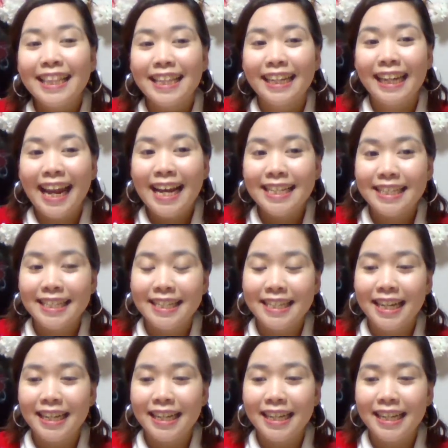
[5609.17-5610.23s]
The class is
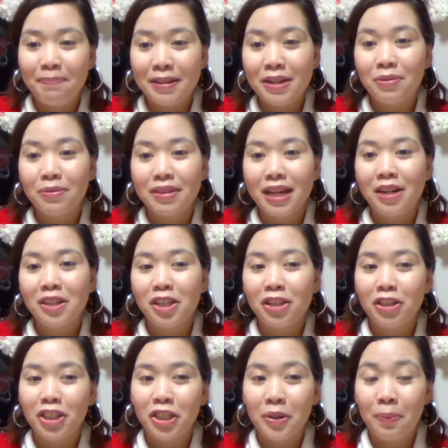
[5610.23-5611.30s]
not complete without
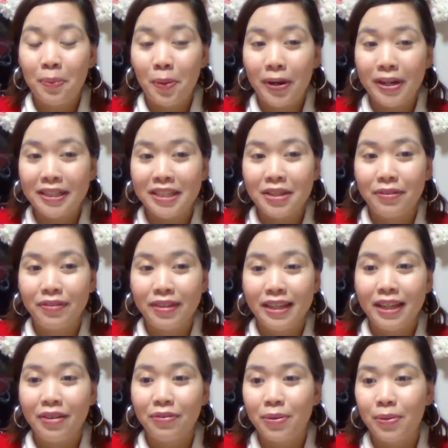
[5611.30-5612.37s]
you, Gina Boy
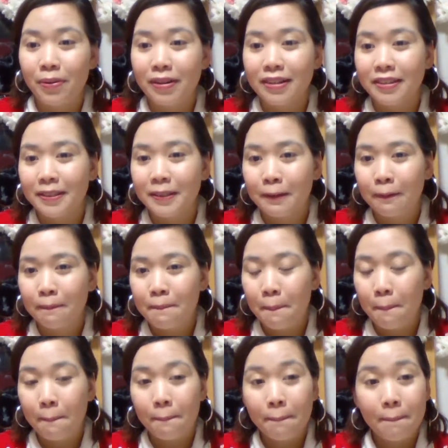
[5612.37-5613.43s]
TV, of course.
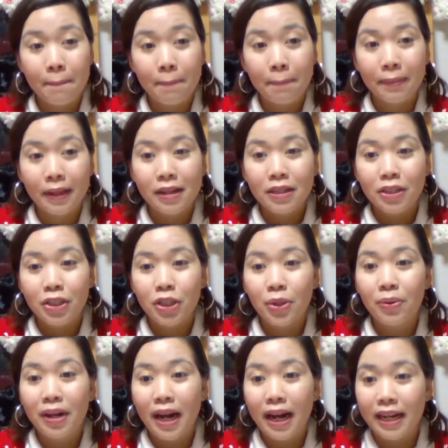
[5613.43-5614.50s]

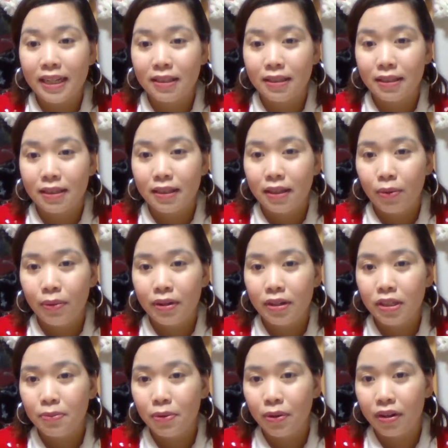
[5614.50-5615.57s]
So, guys, where
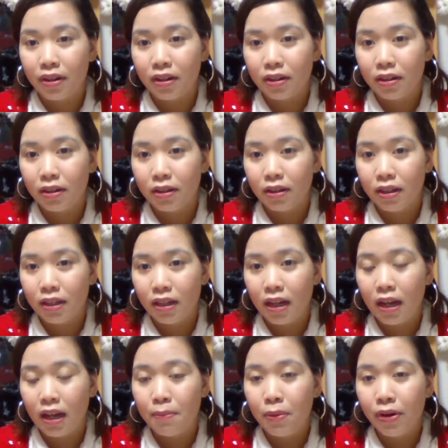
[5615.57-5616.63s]
is More?
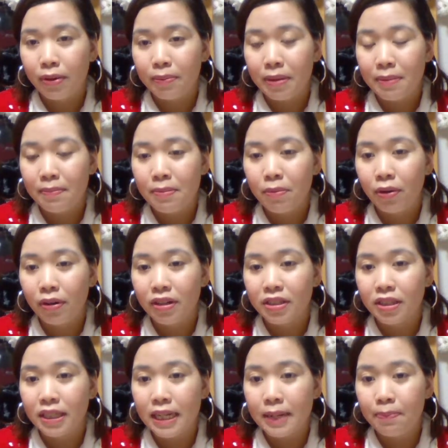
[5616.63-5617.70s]
More, maybe More
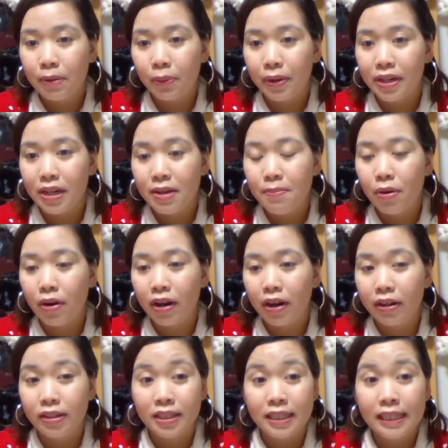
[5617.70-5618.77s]
is asleep already. More,
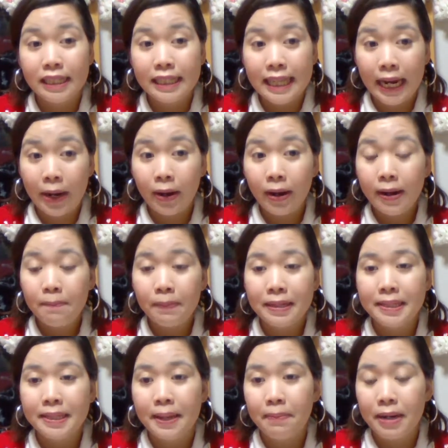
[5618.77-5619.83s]
are you still there?
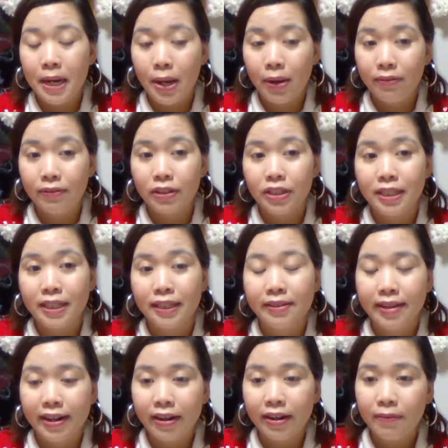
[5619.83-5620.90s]
Please let me know if you're
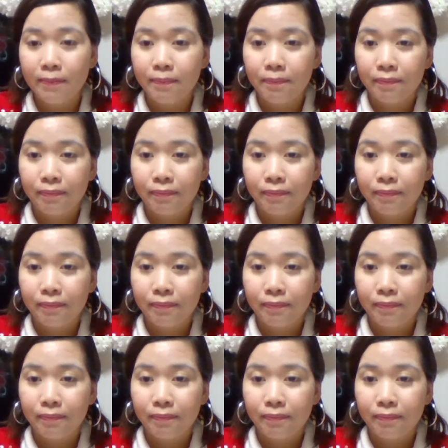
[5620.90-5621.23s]
still there.